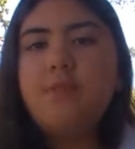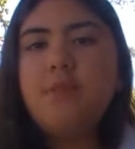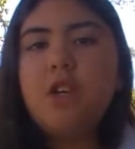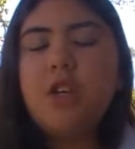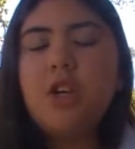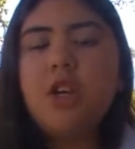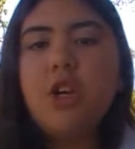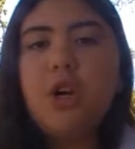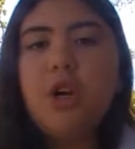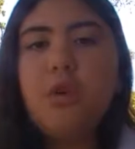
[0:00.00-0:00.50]

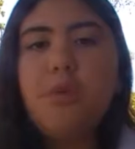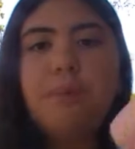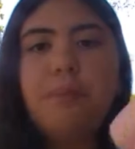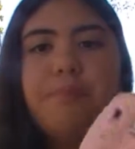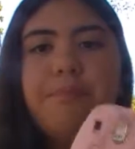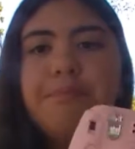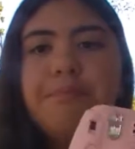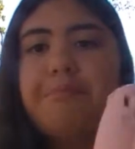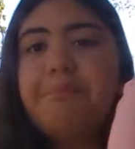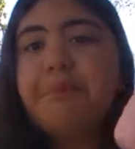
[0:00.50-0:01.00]
you know,
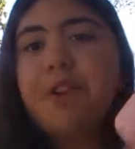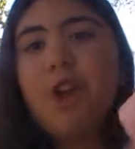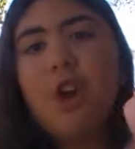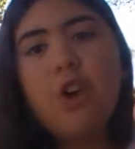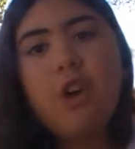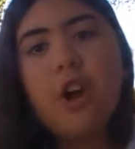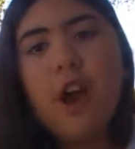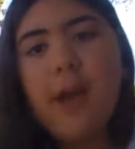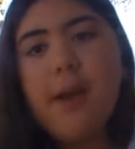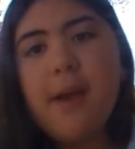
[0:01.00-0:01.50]

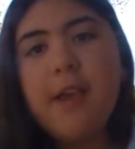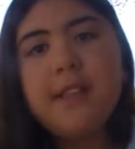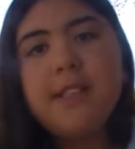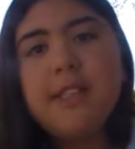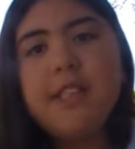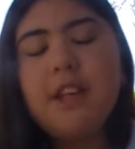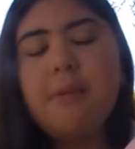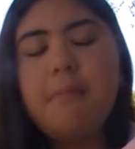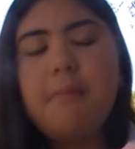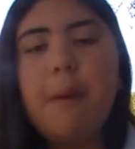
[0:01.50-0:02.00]
create
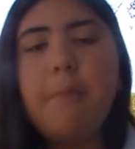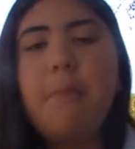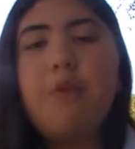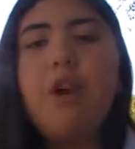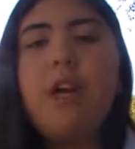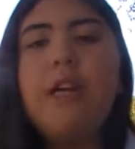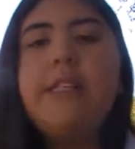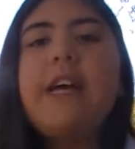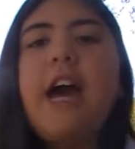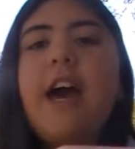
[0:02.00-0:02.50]
instant
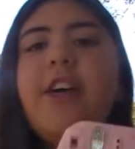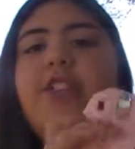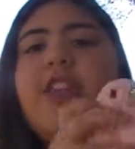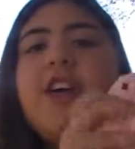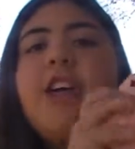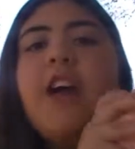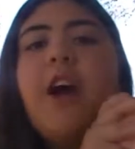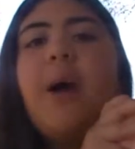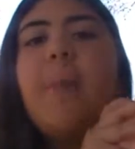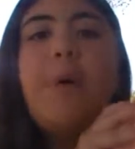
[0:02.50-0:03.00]
memories. I
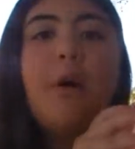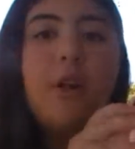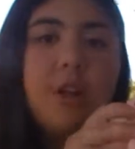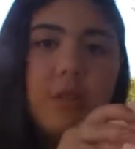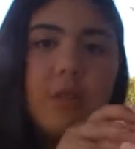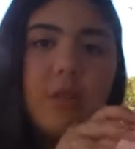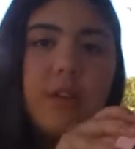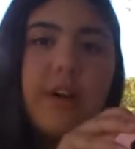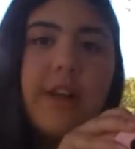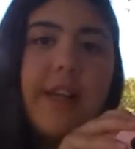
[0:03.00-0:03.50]
think a
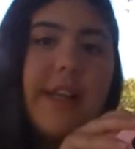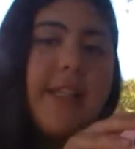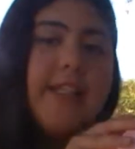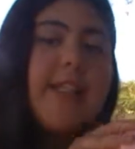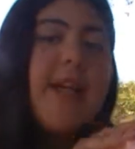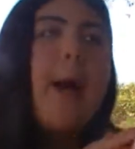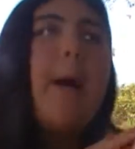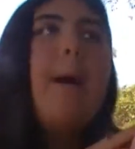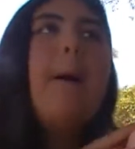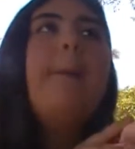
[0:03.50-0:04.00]
Polaroid
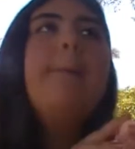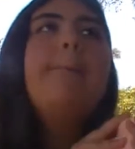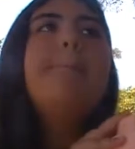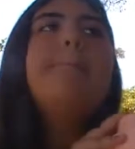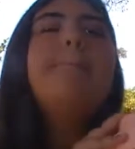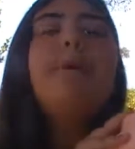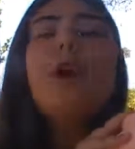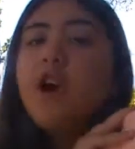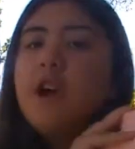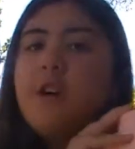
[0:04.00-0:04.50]
is
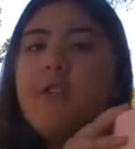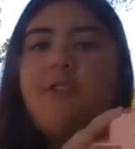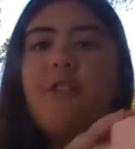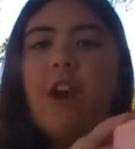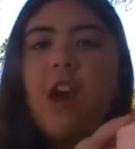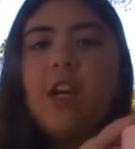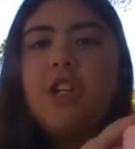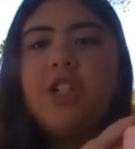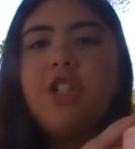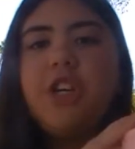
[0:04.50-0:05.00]

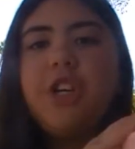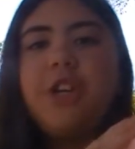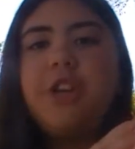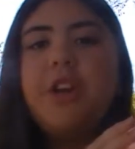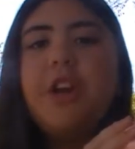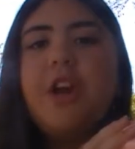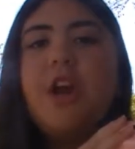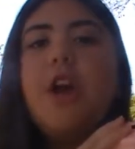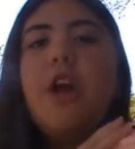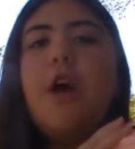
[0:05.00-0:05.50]
perfection,
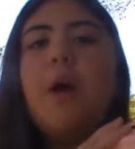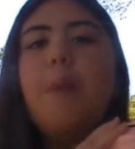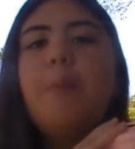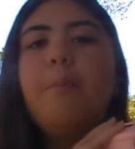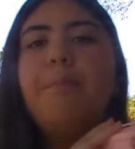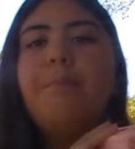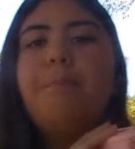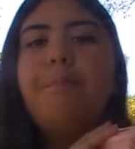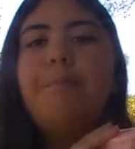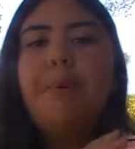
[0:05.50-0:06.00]

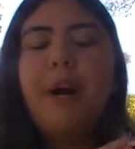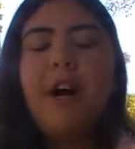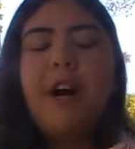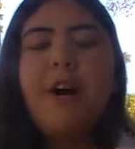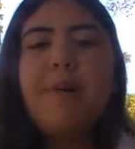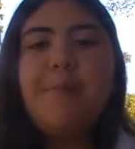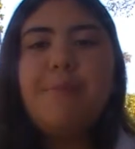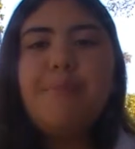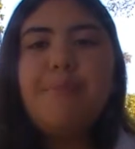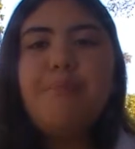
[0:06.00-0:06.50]

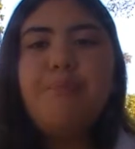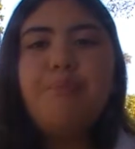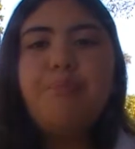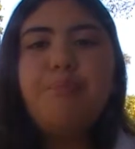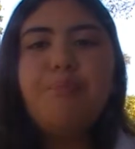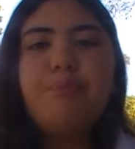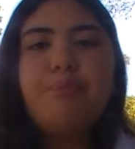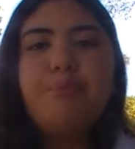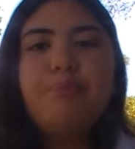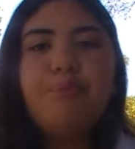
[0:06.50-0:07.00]
but
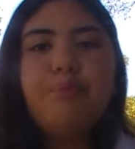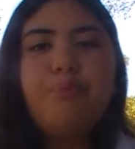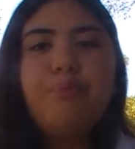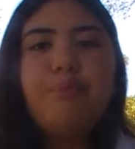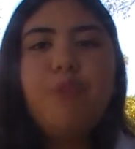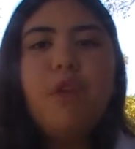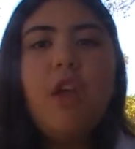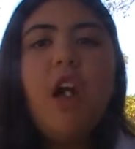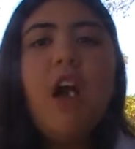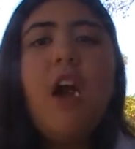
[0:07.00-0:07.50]

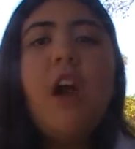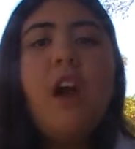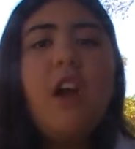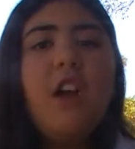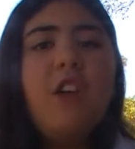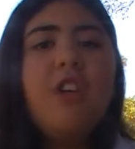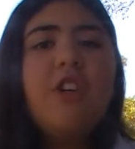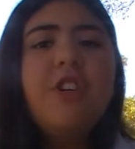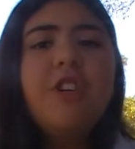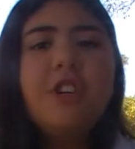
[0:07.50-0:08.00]
I
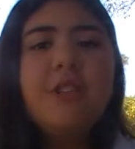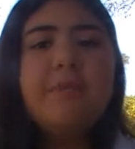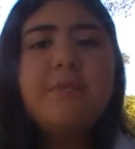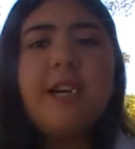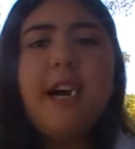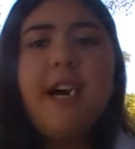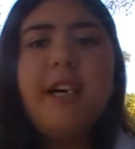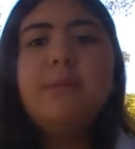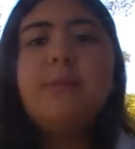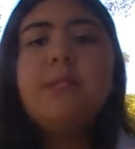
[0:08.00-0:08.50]
know
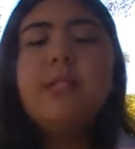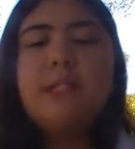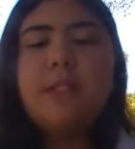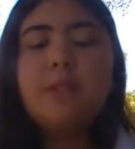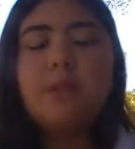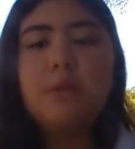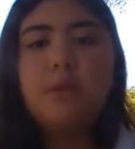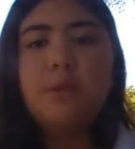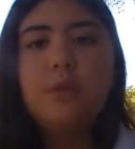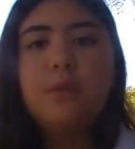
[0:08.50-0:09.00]
sometimes in
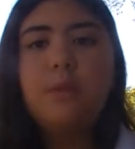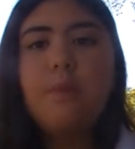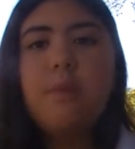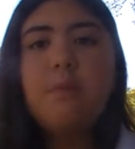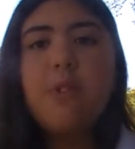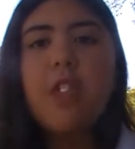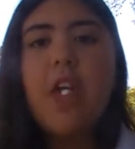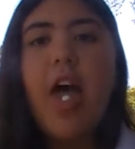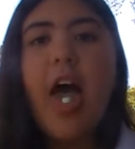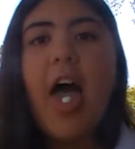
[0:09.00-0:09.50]
school,
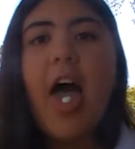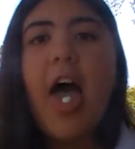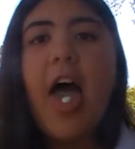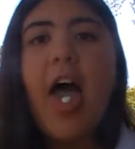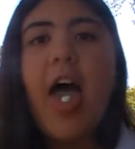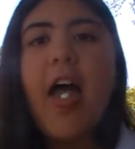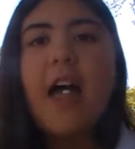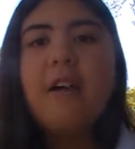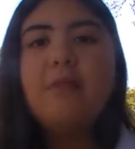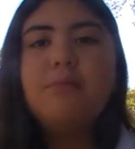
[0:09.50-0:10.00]

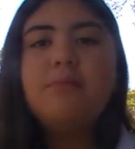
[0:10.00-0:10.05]
uh,